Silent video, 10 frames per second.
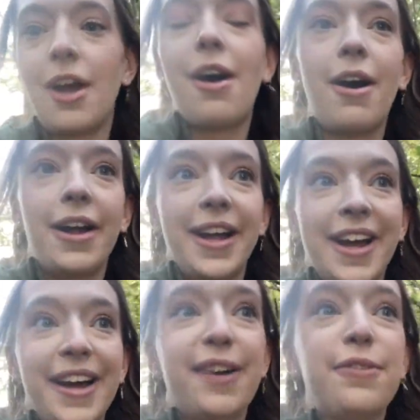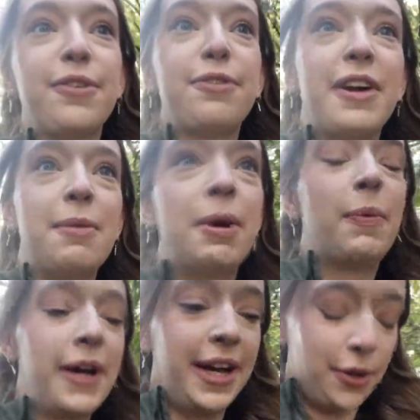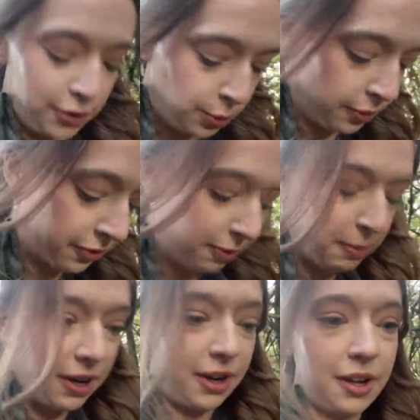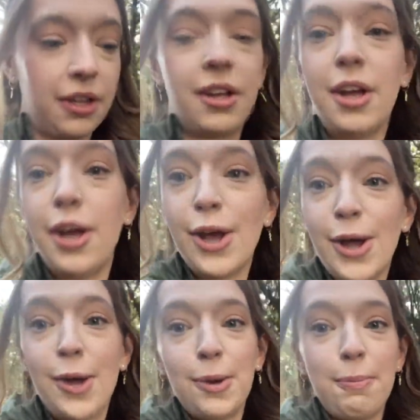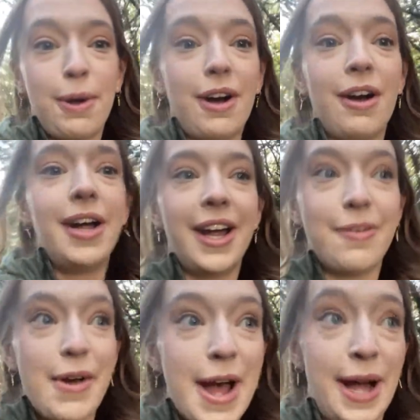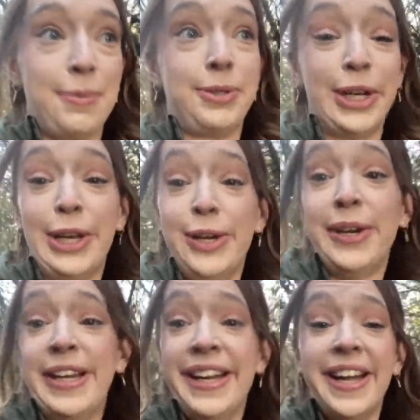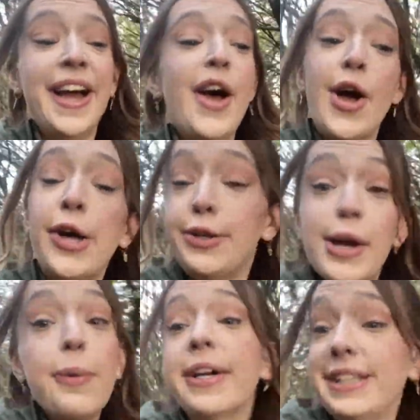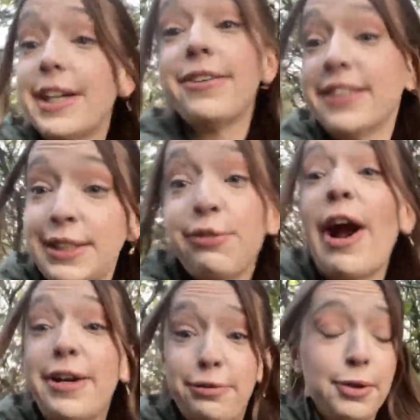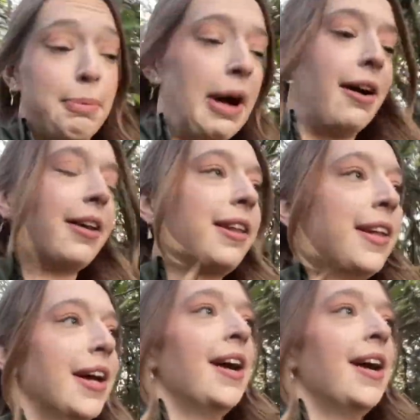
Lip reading: I have found my way onto a footpath, but I have absolutely no idea if it's the right footpath.